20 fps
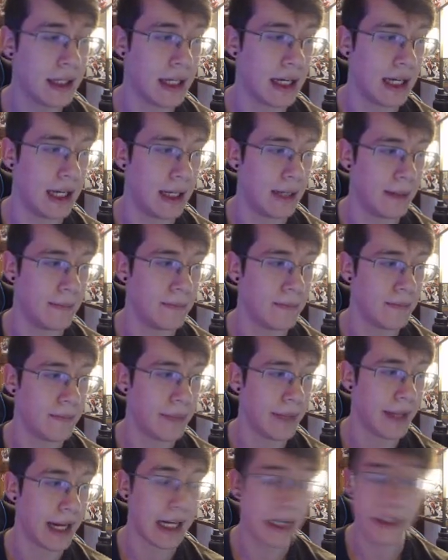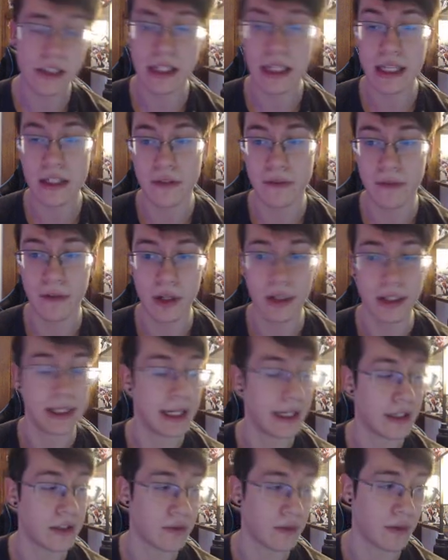And I just think it's fun,
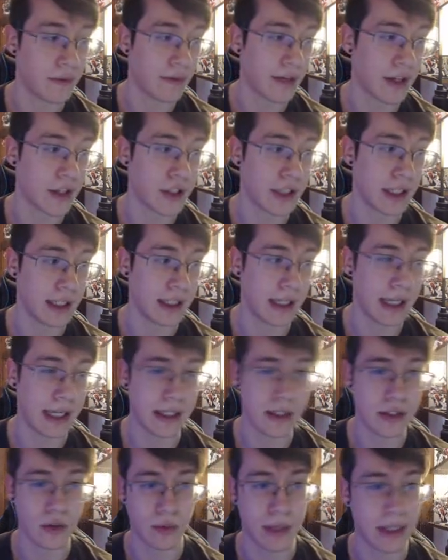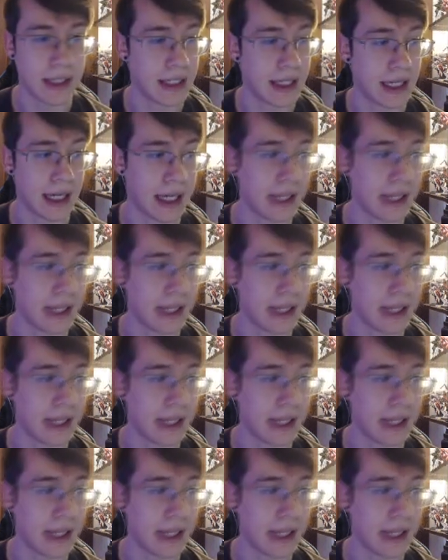and it's refreshing, and it's a great deck.